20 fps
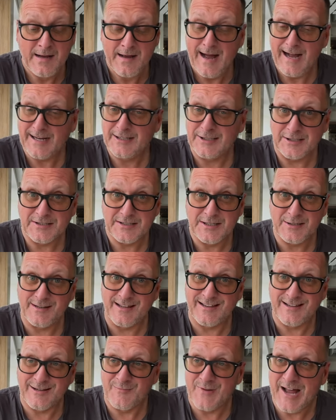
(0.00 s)
I can't do the
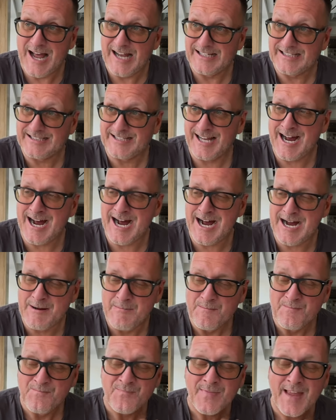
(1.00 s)
thumbnail. It's
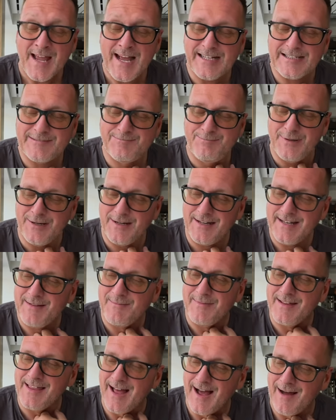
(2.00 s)
He's burning
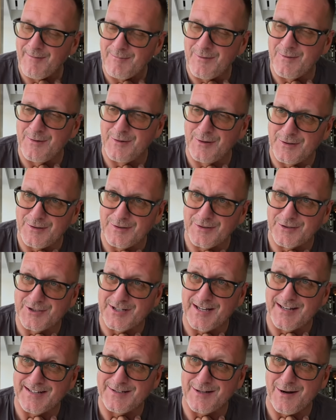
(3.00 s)
me that
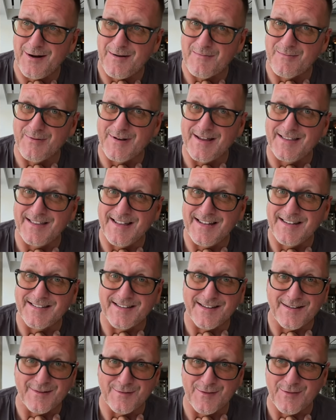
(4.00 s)
much. I can't breathe in to
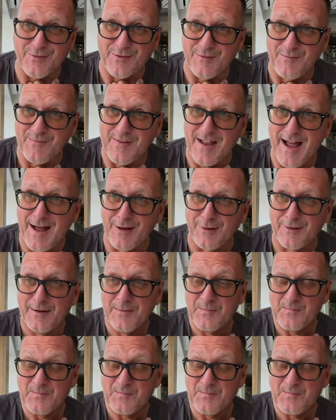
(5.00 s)
do the thumbnail.